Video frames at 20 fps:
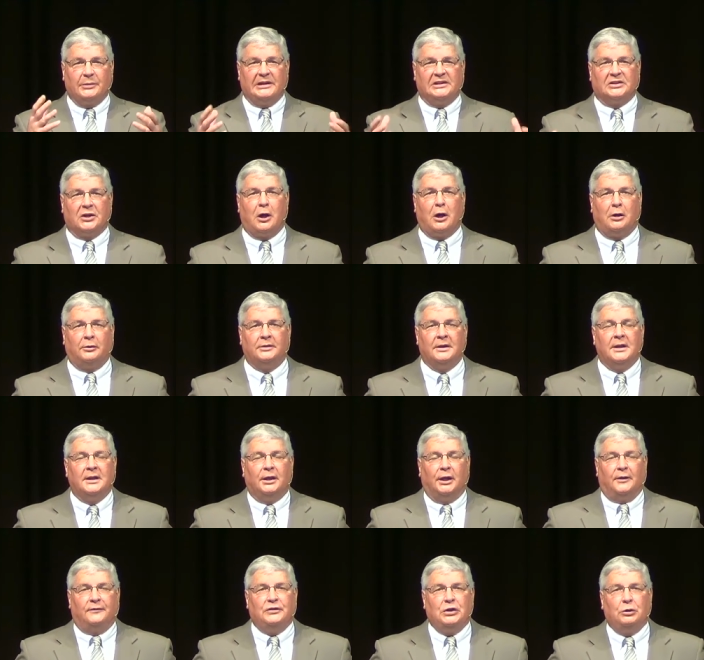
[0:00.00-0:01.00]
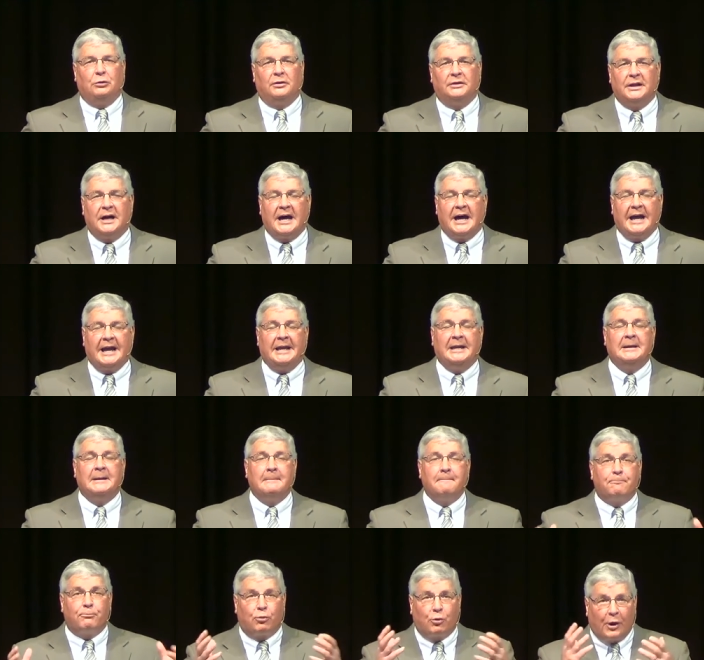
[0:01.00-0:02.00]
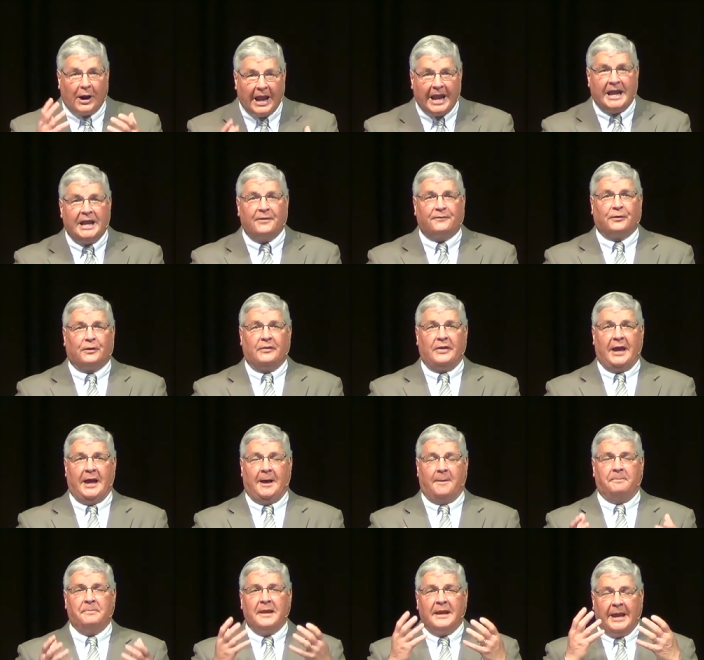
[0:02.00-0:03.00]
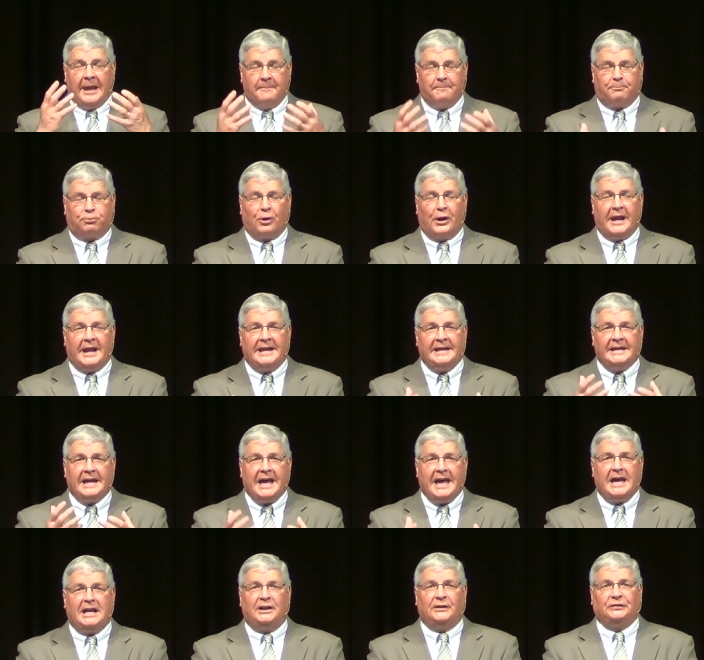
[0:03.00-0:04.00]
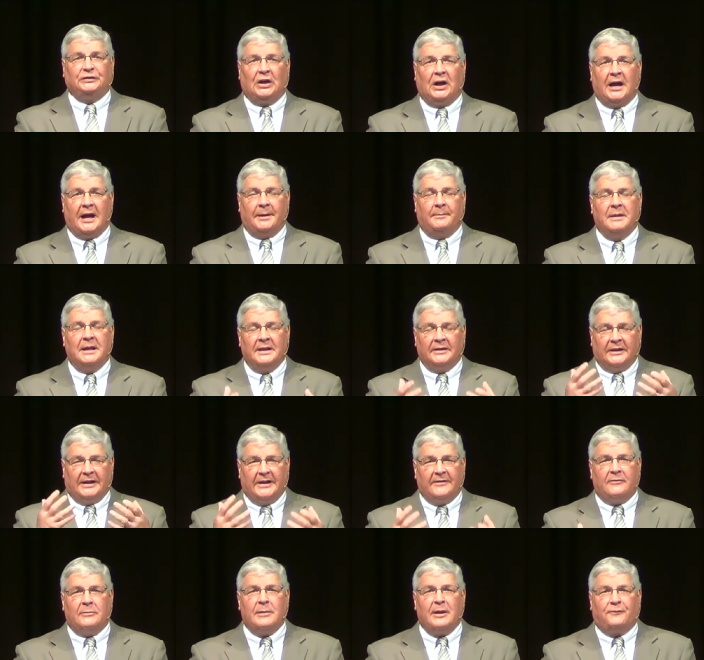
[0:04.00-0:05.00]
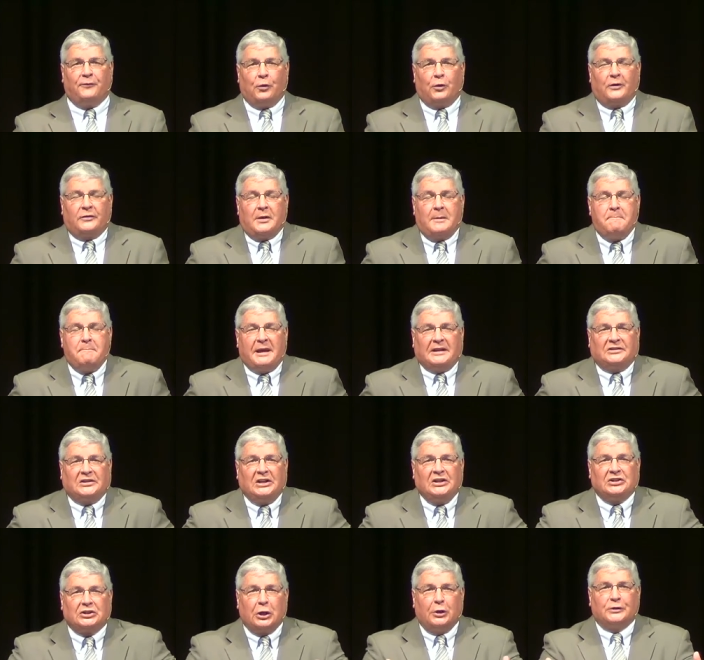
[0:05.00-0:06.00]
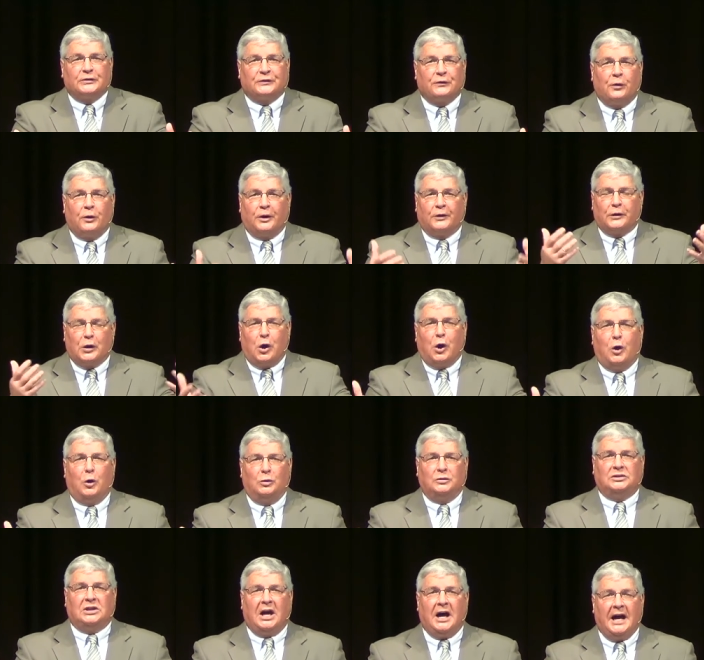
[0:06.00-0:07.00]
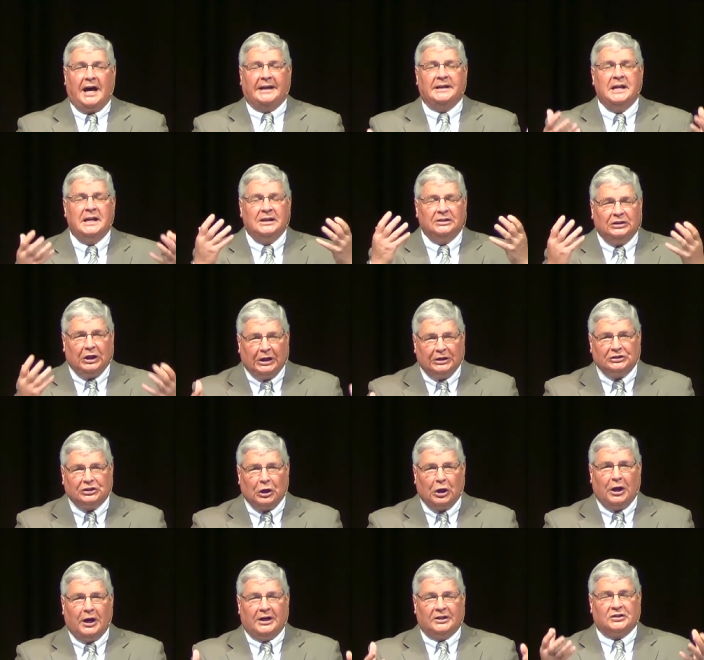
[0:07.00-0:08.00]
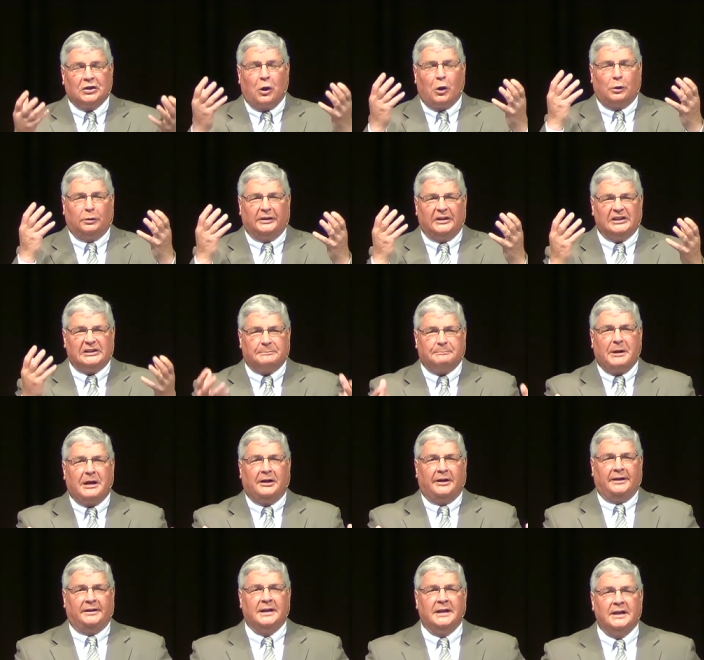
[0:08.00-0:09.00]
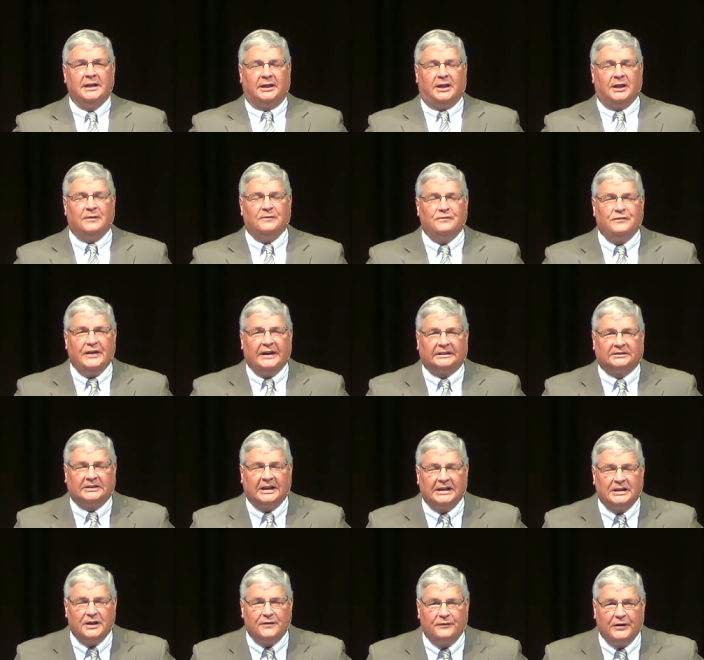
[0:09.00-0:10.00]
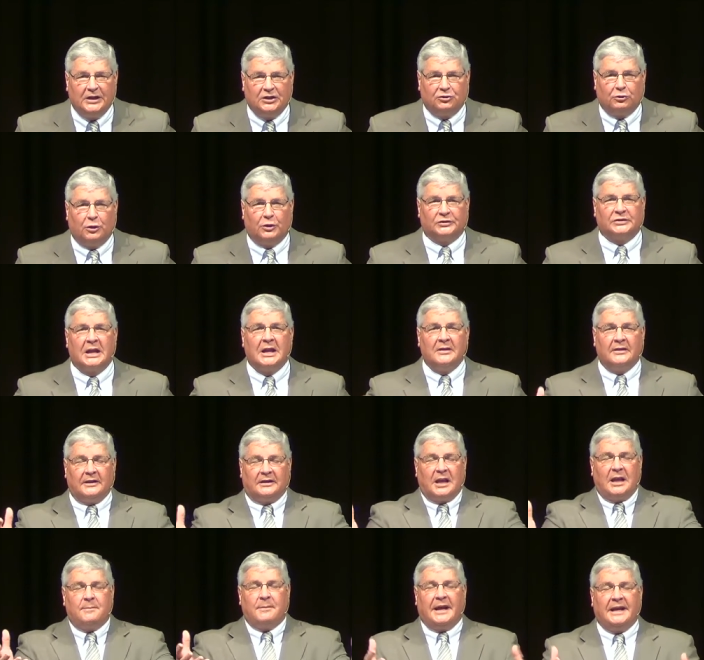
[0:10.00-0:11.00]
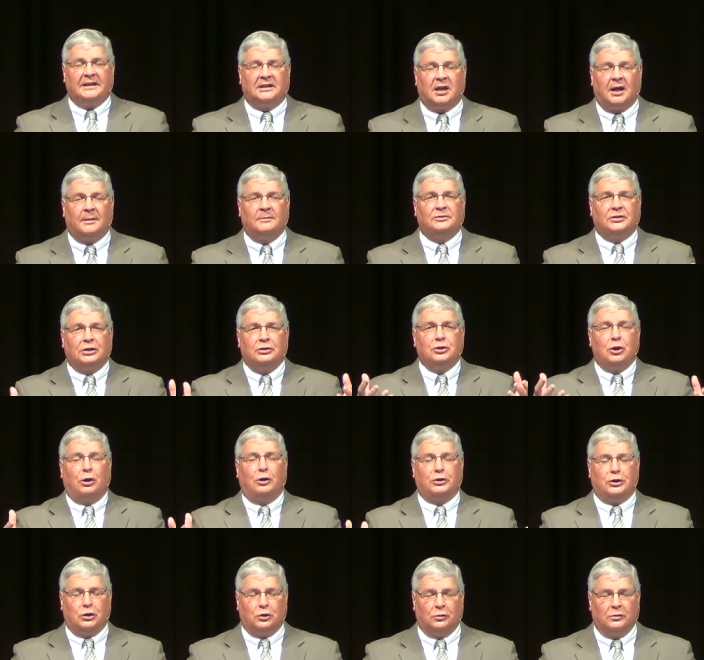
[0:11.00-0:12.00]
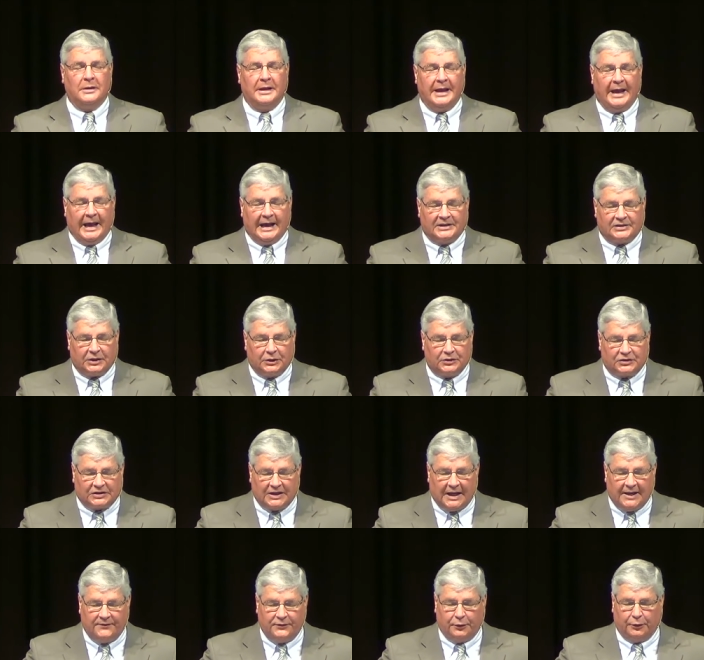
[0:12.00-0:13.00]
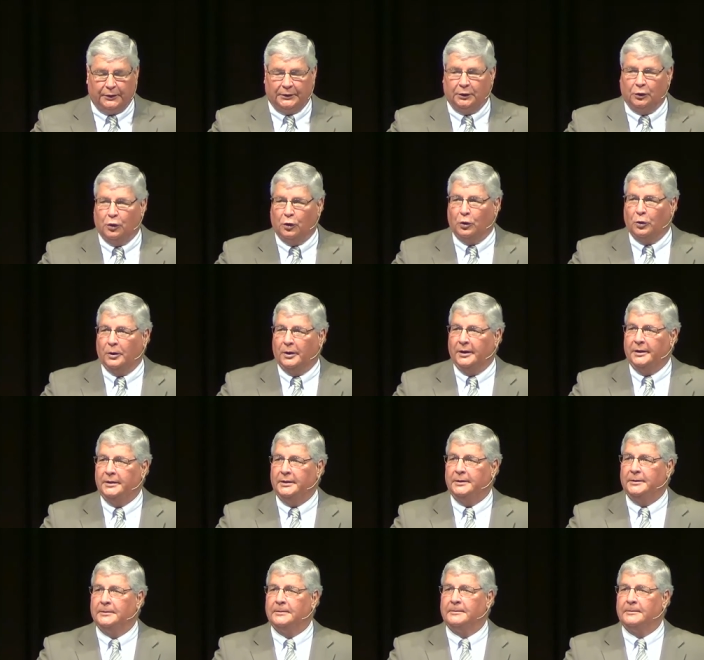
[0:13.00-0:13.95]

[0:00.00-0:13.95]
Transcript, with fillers: result of you and I praying for them and praying ahead of time that even before the message goes forth, oh God, touch hearts, Holy Spirit, convict individuals that they might come to know you as their Savior and Lord.